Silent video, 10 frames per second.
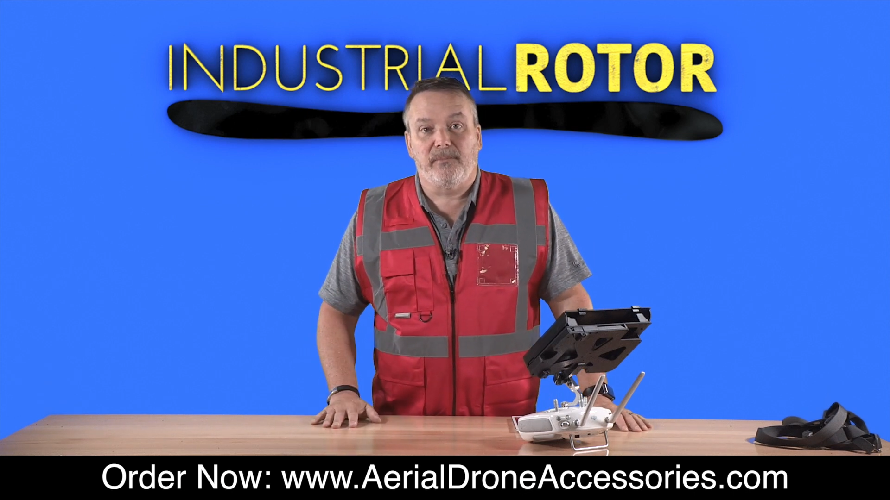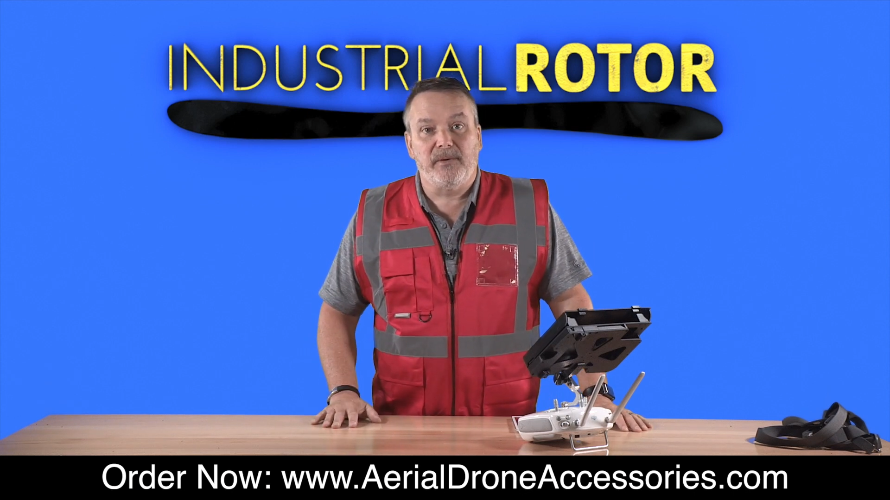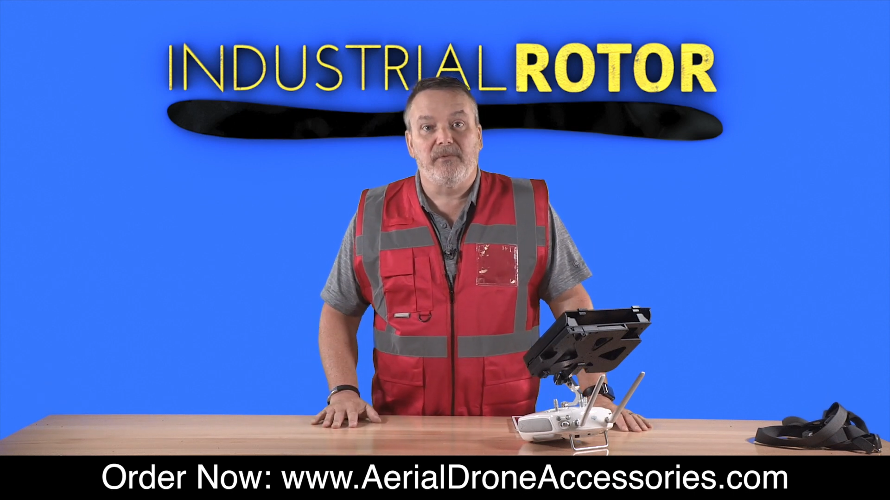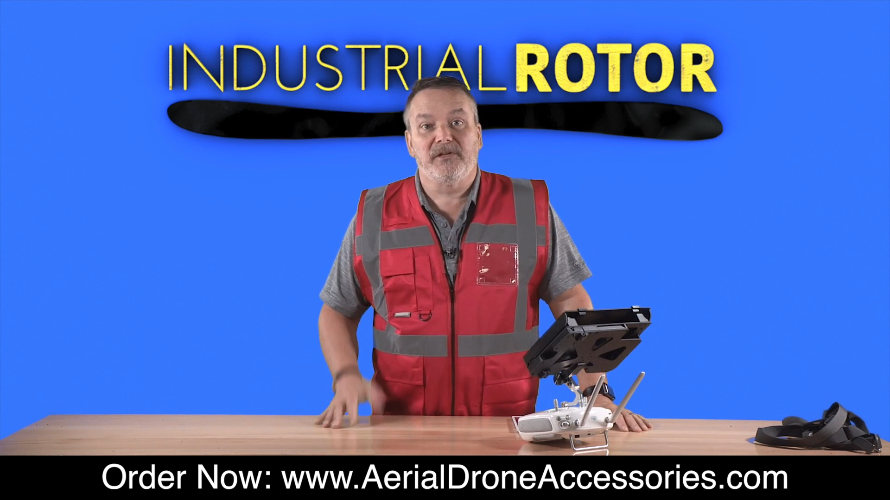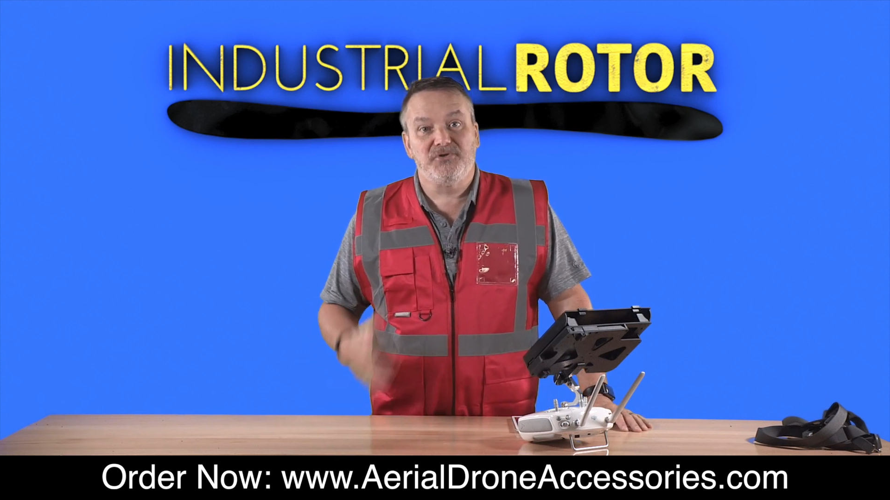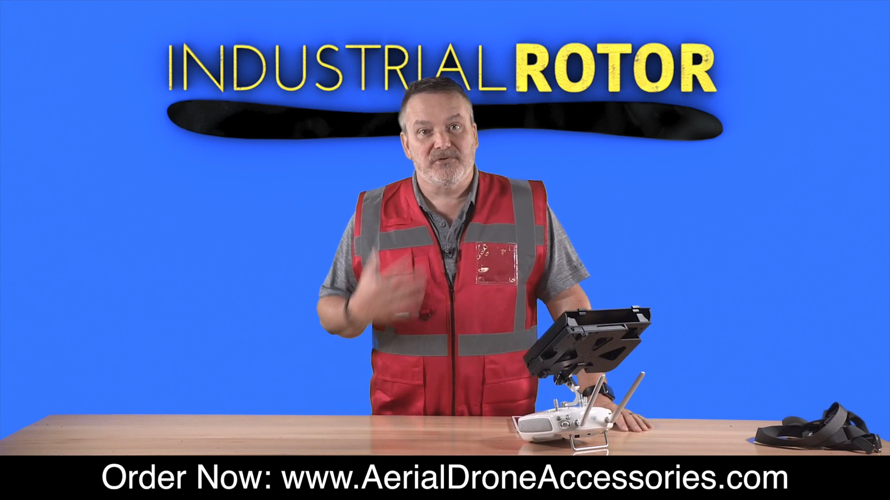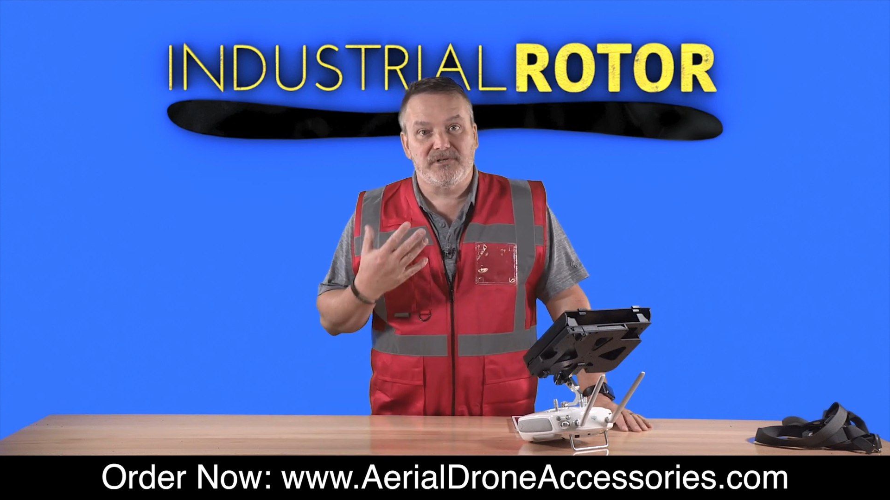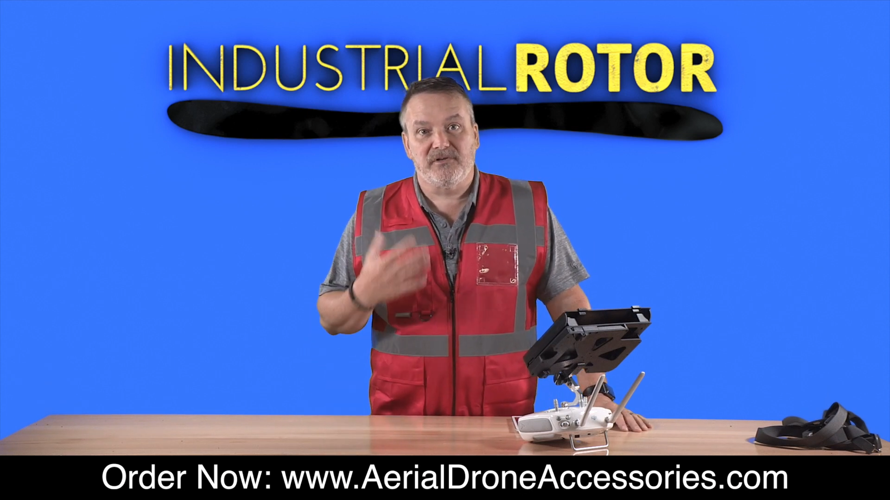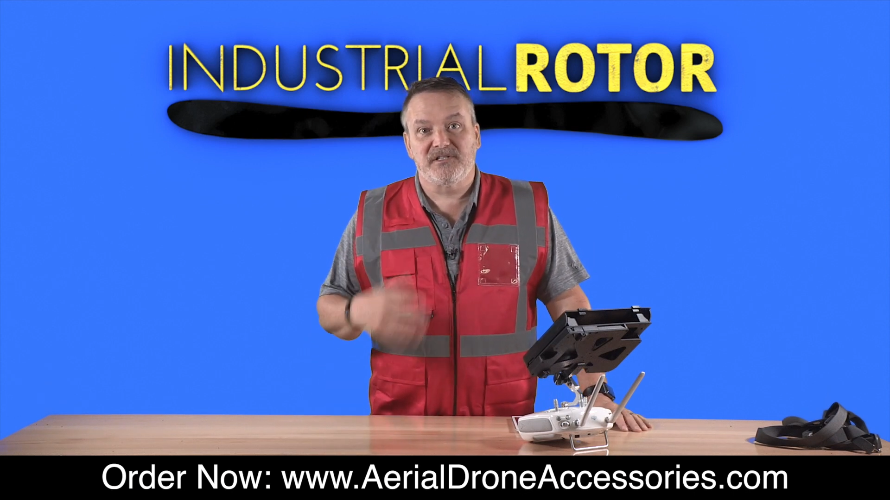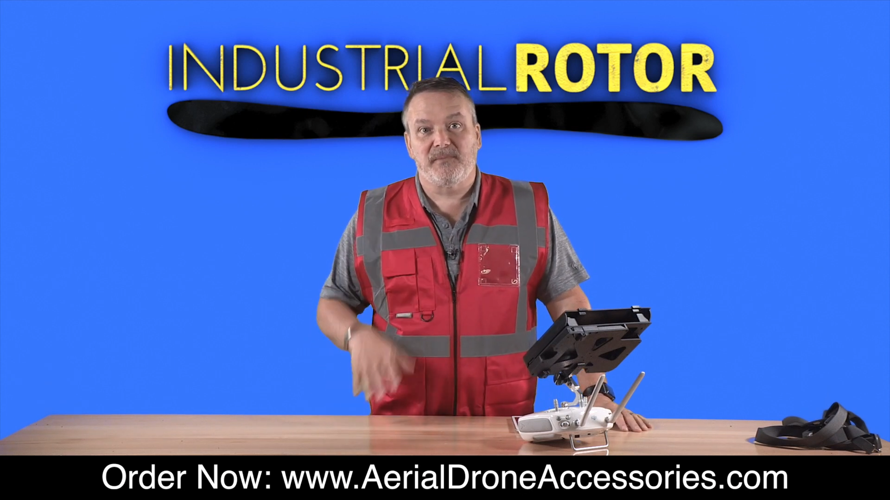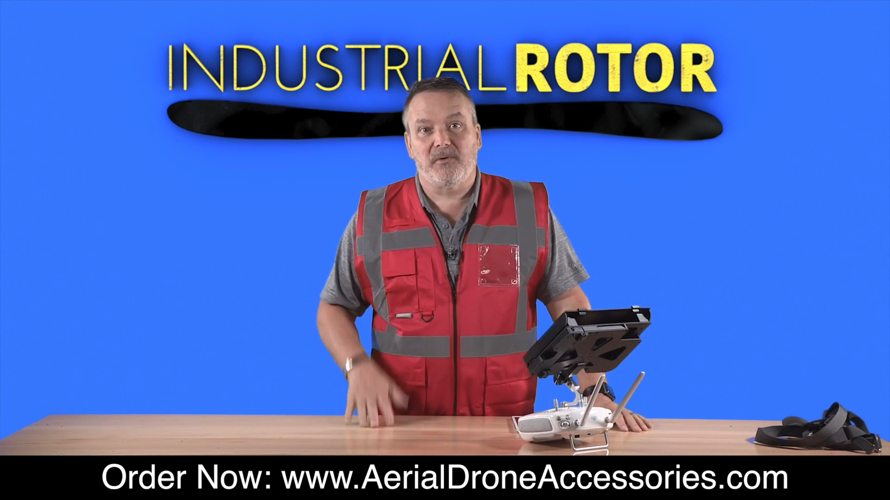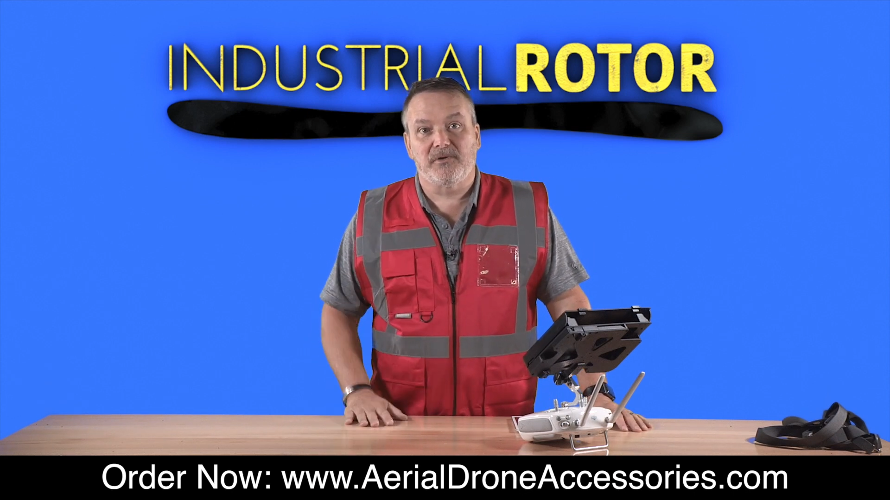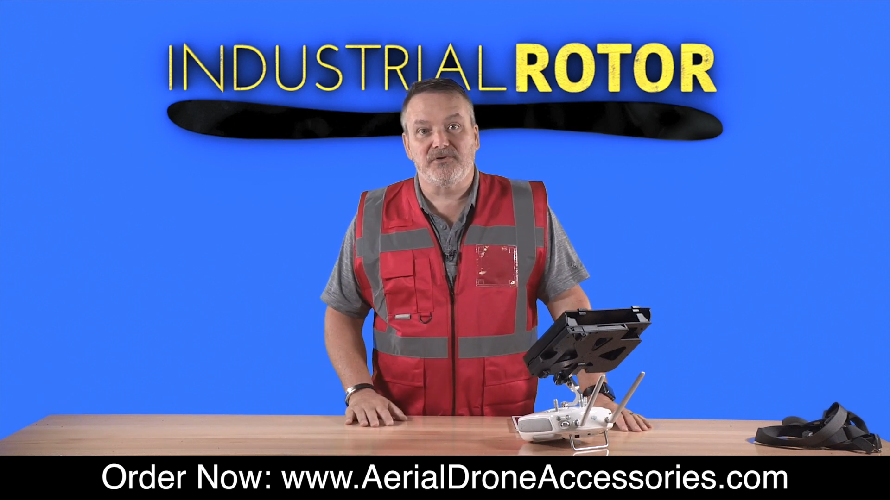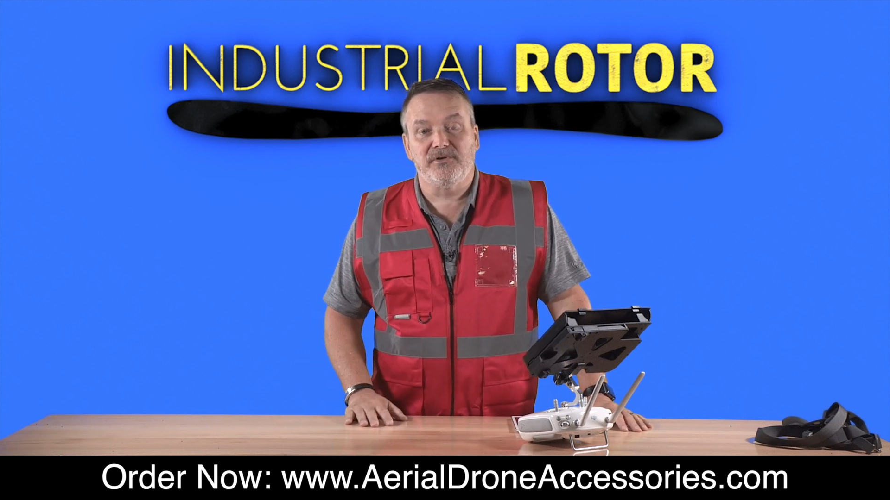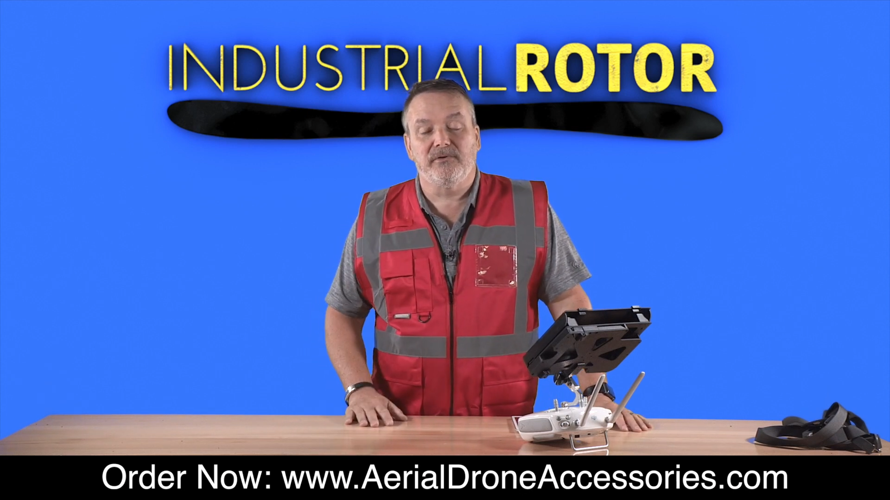tell people that you're serious about
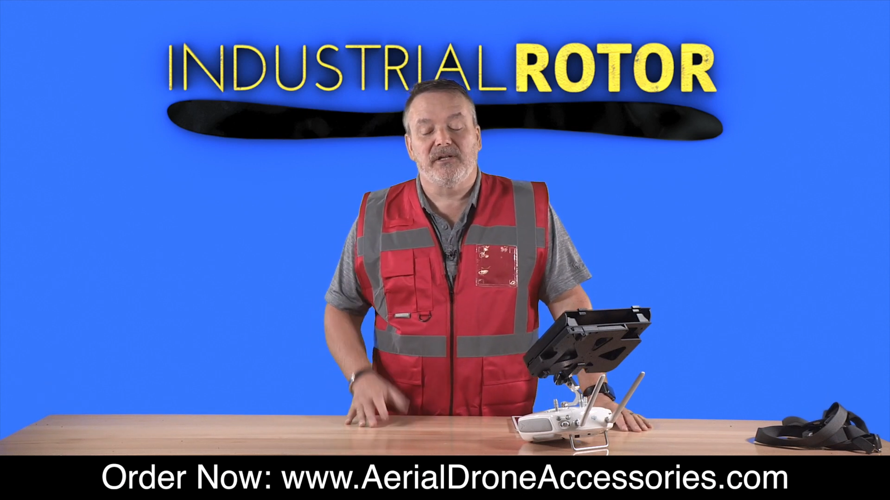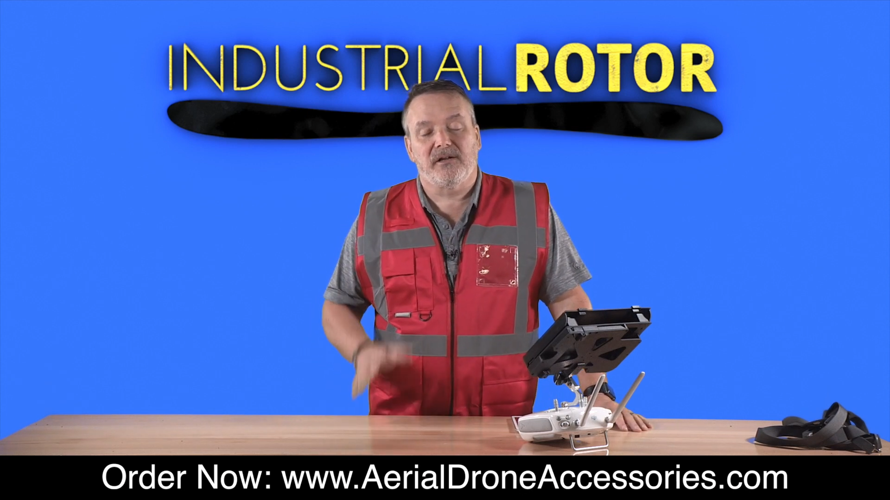what you're doing.